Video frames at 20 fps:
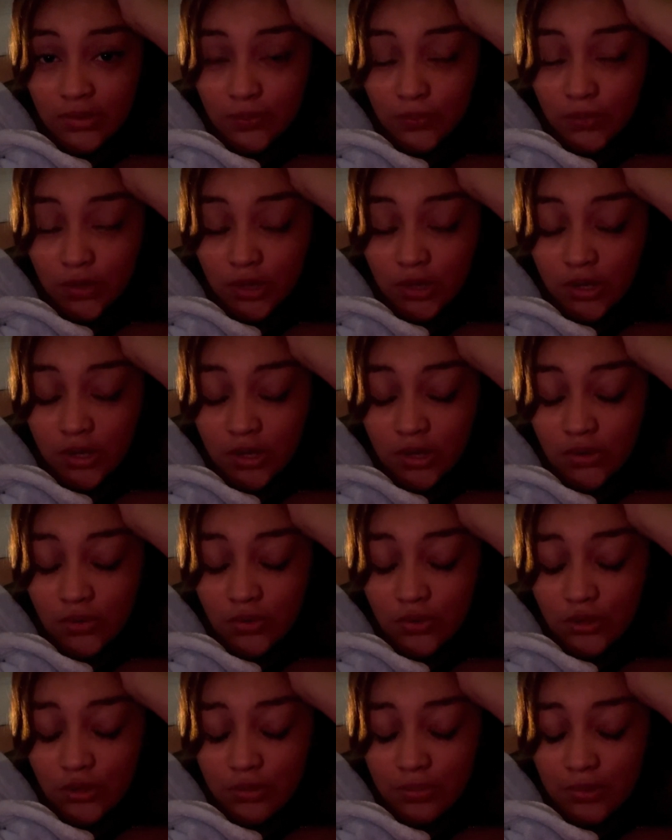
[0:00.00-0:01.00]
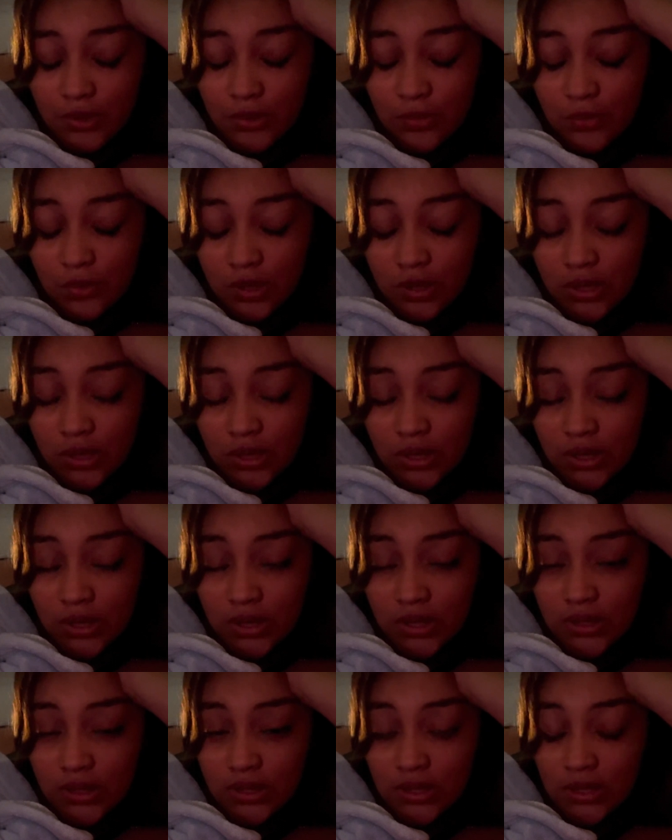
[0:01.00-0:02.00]
We are going to be doing
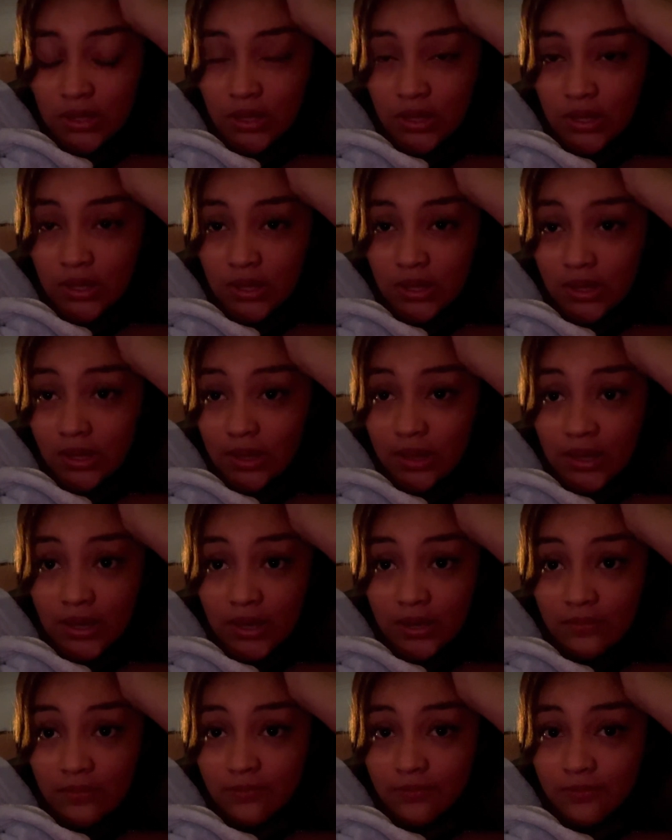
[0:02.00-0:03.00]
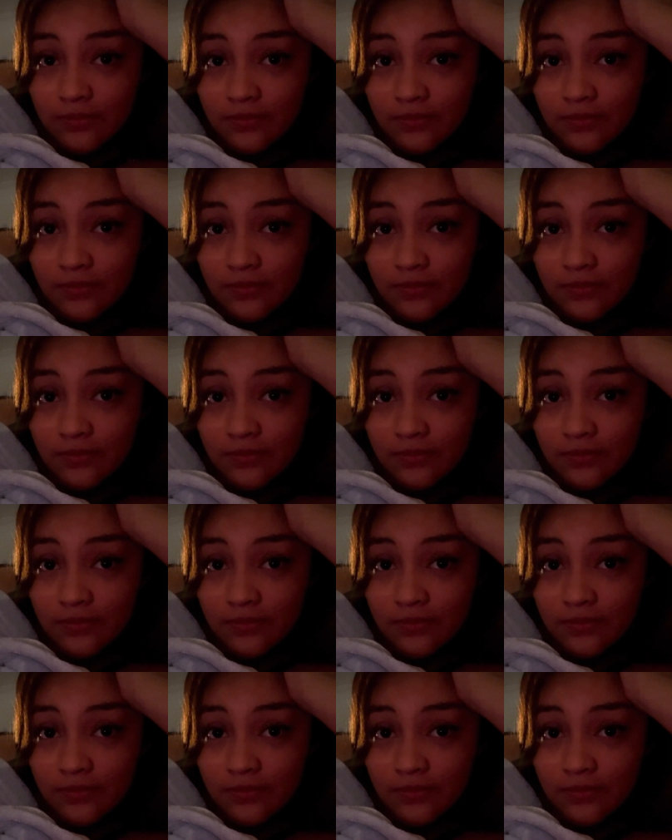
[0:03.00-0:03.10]
a day in the life